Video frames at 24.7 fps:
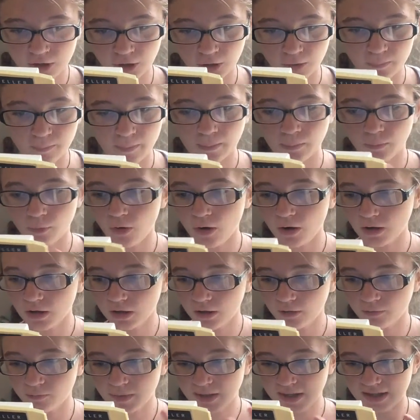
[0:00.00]
her memoir
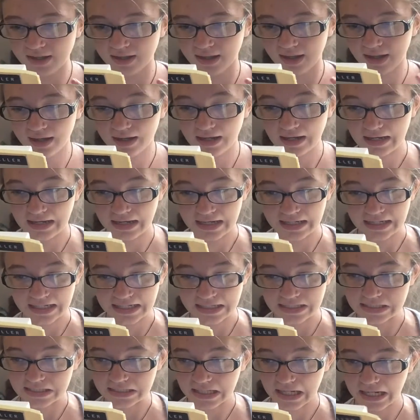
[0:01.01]
of being in
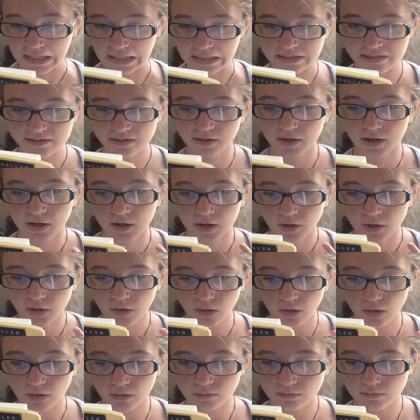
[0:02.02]
it and
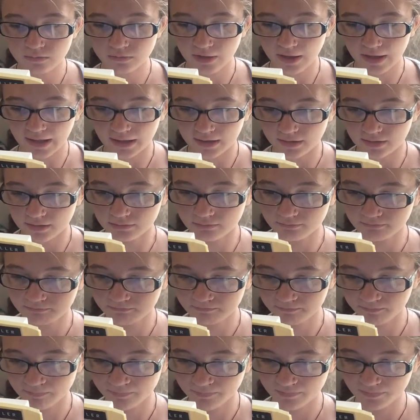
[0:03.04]
like
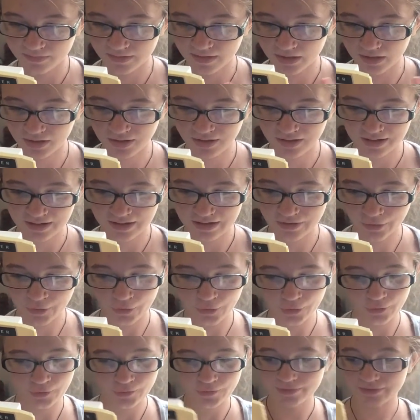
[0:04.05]

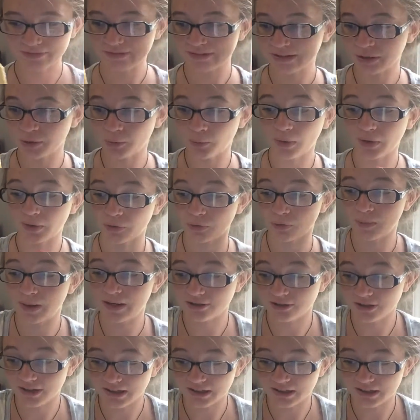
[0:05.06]
her going through mental